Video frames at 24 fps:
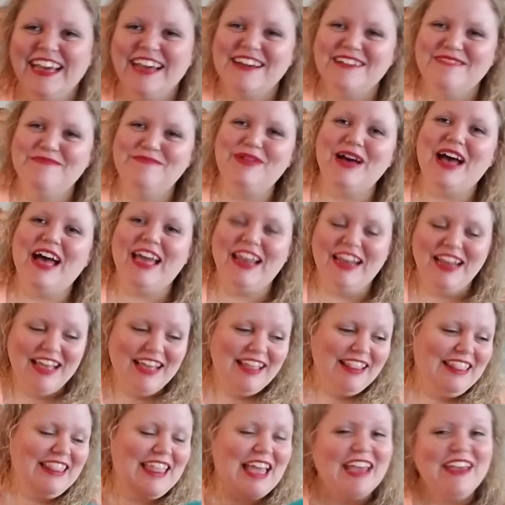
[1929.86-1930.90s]
But
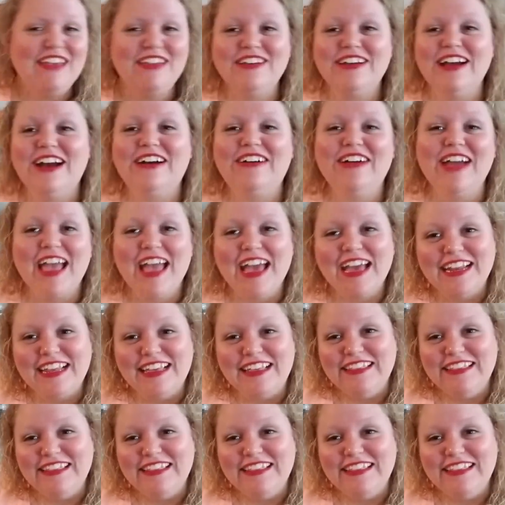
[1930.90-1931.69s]
there you go, Annie.